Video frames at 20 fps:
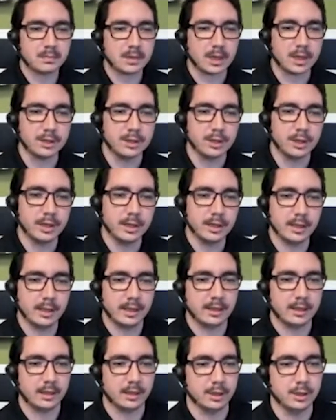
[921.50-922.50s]
The
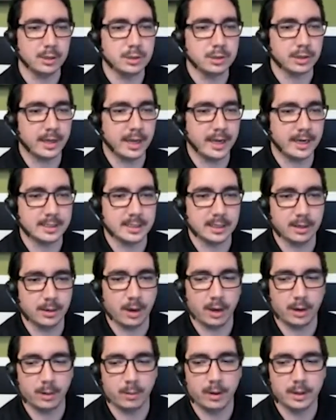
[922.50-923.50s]
user case
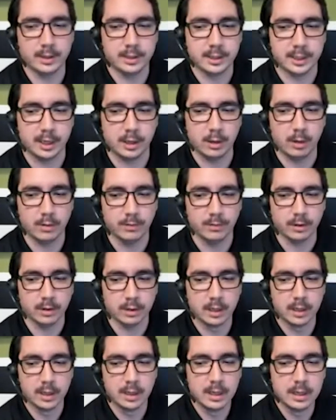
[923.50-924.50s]
I wanted to go
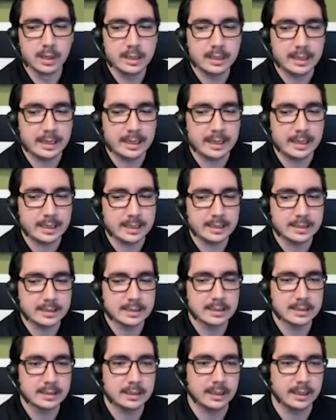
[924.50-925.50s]
over is
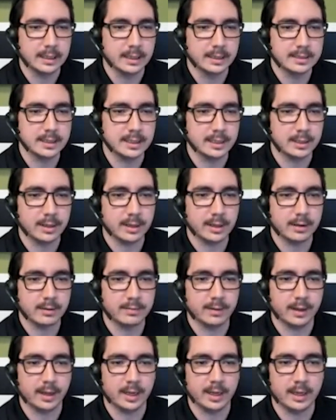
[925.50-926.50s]
say you
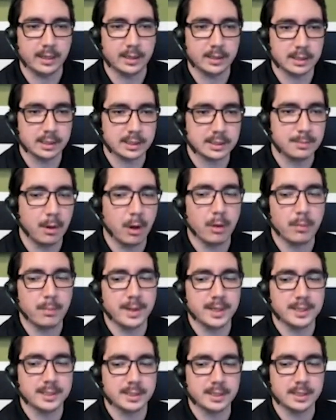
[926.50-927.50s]
have a small
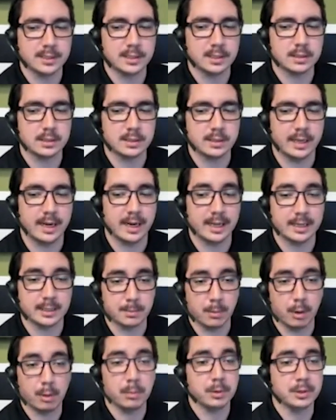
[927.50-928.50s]
business that has
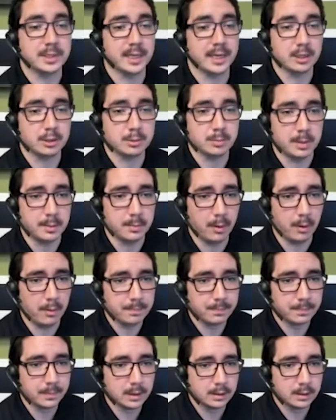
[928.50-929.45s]
mobile salespeople.